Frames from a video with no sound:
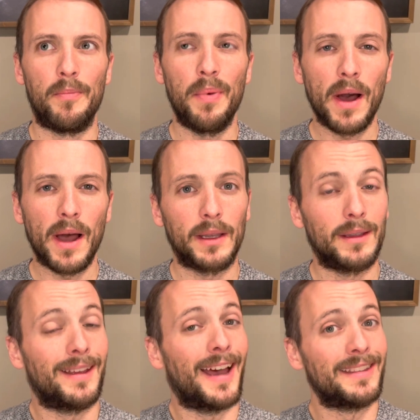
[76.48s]
But
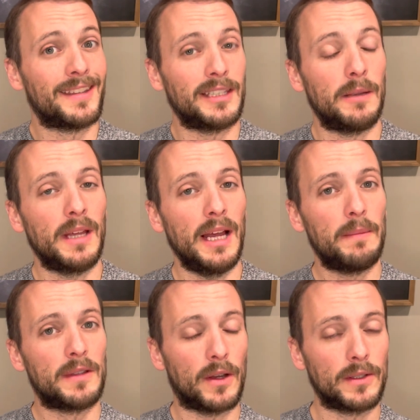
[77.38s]
at the same time,
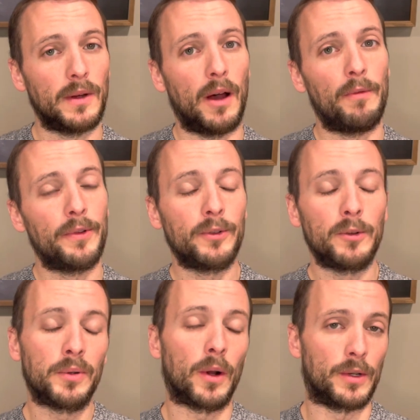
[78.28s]
it's also helpful to
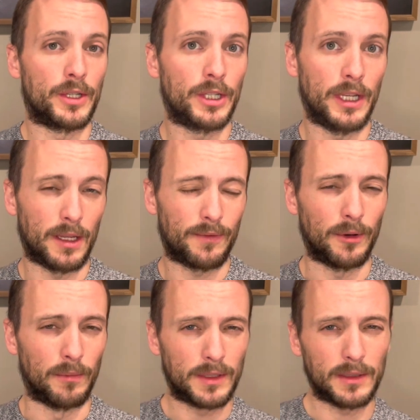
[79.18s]
approach it
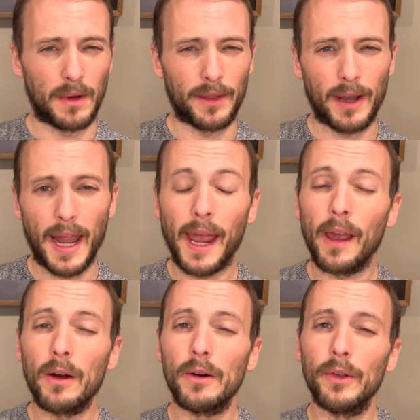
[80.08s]
from some other
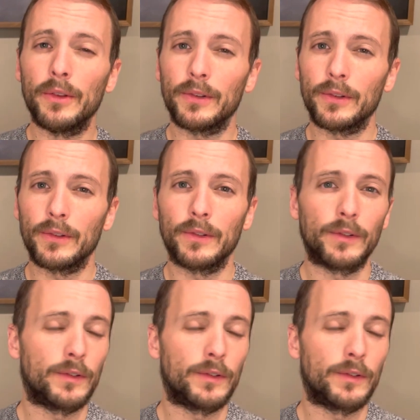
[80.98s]
angles,